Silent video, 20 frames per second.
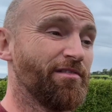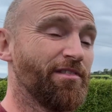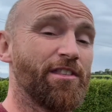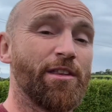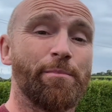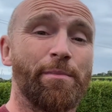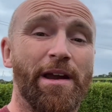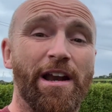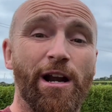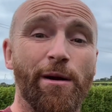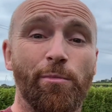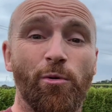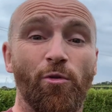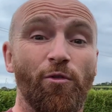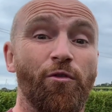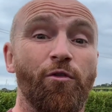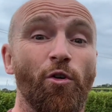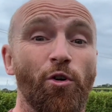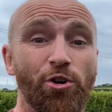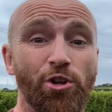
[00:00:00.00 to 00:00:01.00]
the better boat
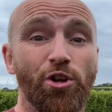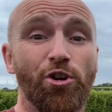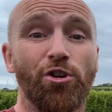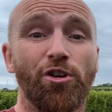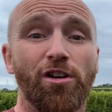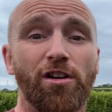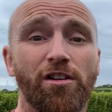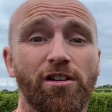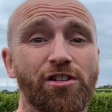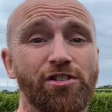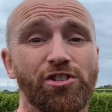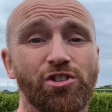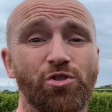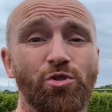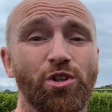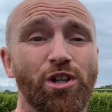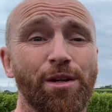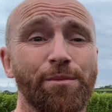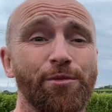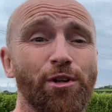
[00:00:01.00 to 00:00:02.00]
for you, because it's
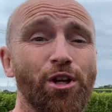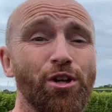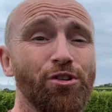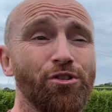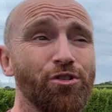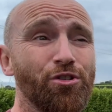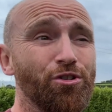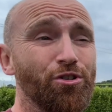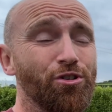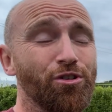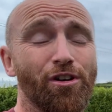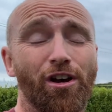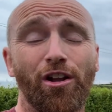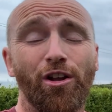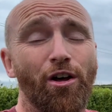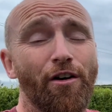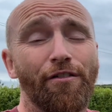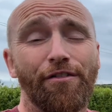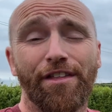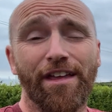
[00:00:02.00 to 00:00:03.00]
going to come down to a
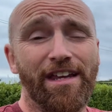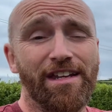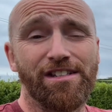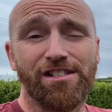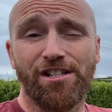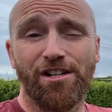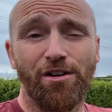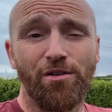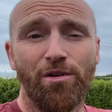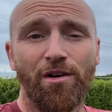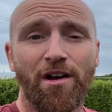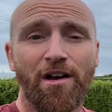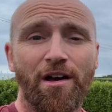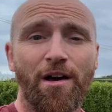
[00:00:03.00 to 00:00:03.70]
lot of things, you know.